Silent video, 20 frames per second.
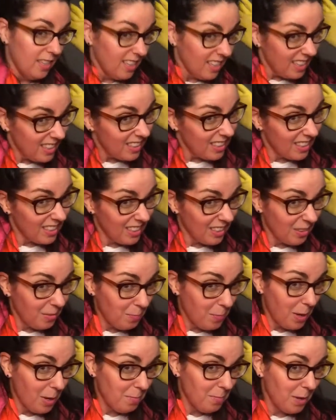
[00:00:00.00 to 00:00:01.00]
You're going to go
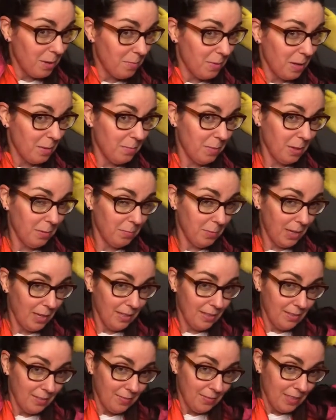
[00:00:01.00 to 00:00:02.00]
bang, bang, bang, bang,
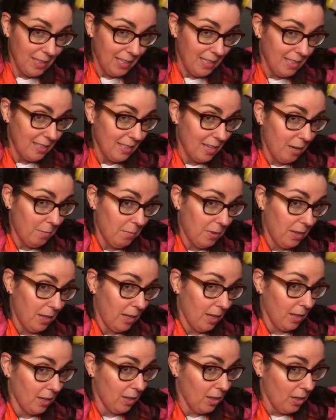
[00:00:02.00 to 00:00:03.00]
bang. And same
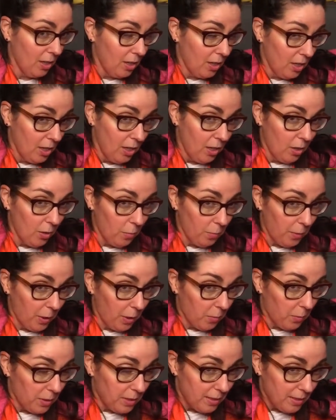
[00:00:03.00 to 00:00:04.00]
thing. About
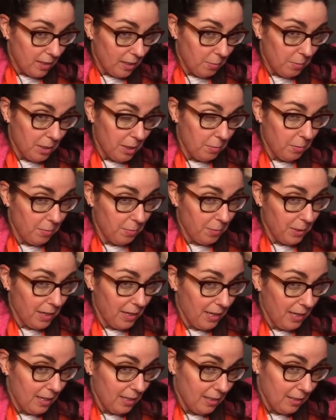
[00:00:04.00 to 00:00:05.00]
1 centimetre
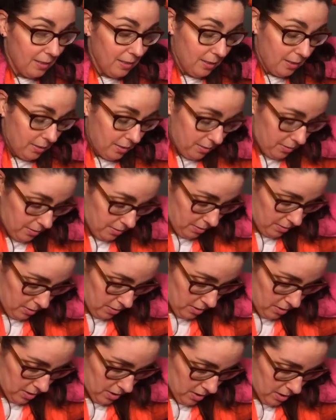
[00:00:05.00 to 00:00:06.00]
apart.
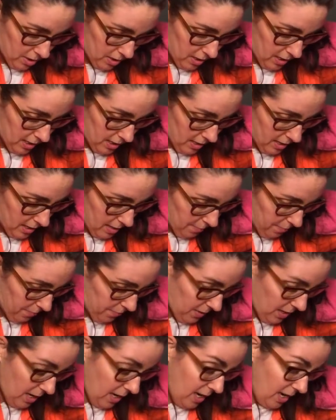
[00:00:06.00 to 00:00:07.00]
Get that
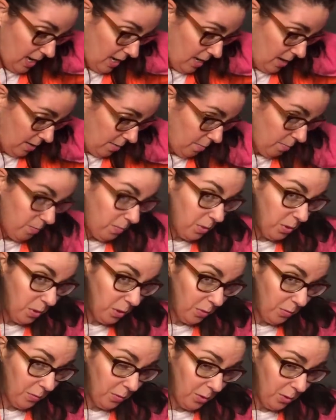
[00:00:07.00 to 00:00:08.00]
hair, pull
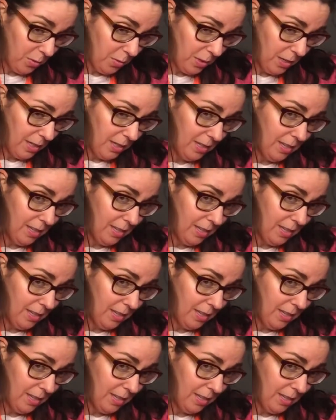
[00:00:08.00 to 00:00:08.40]
it forward.